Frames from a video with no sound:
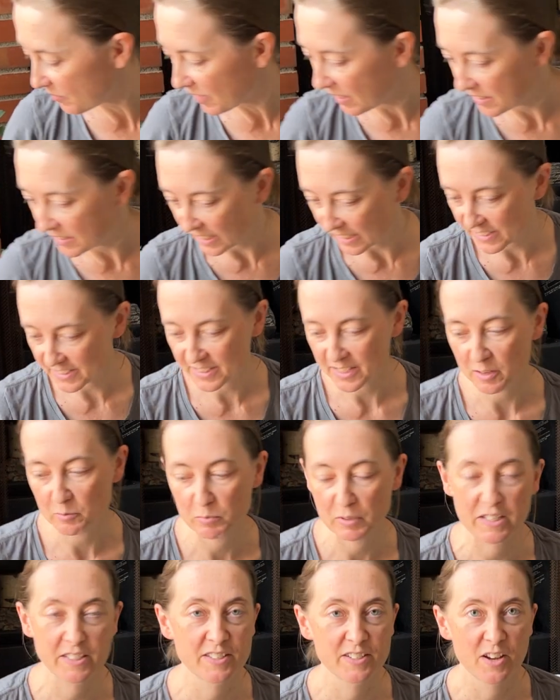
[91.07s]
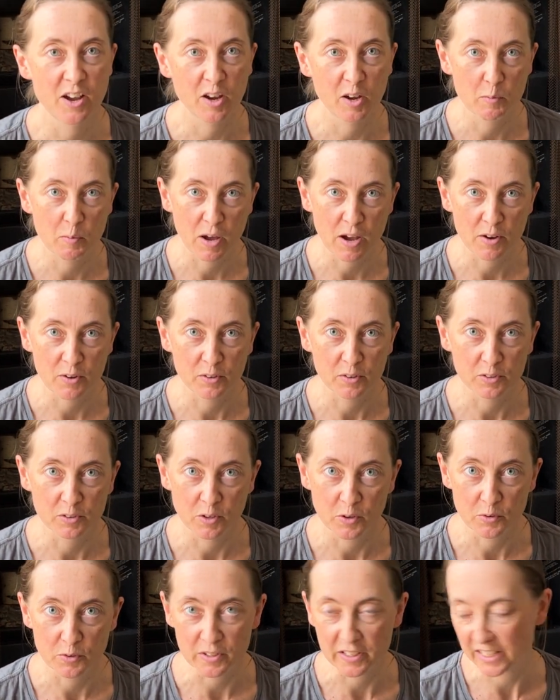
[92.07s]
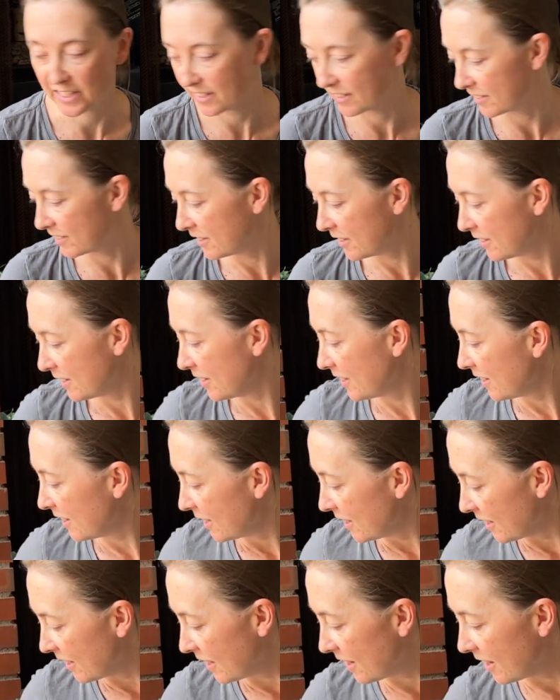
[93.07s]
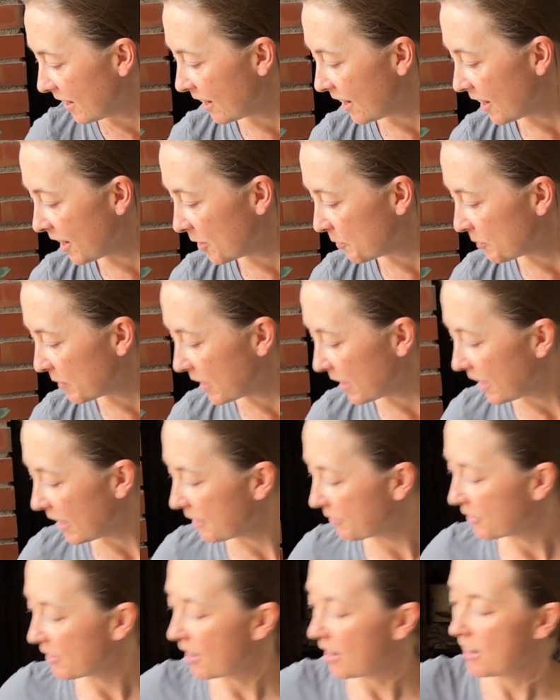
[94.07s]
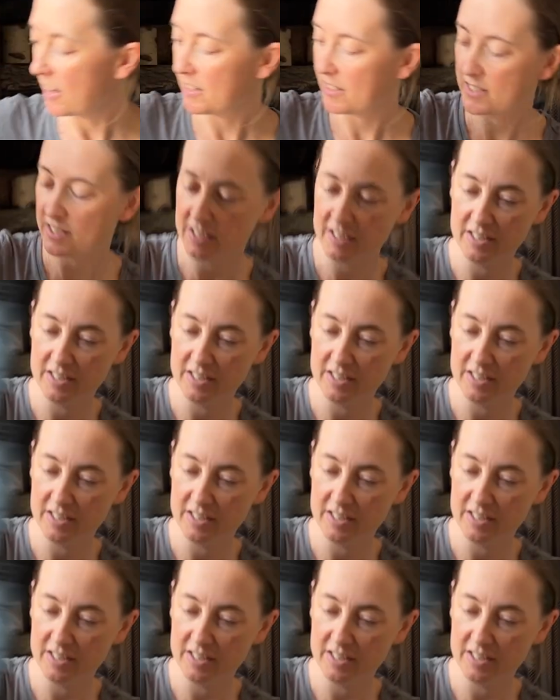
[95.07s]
Next up, let's talk about clothing. Um, I've got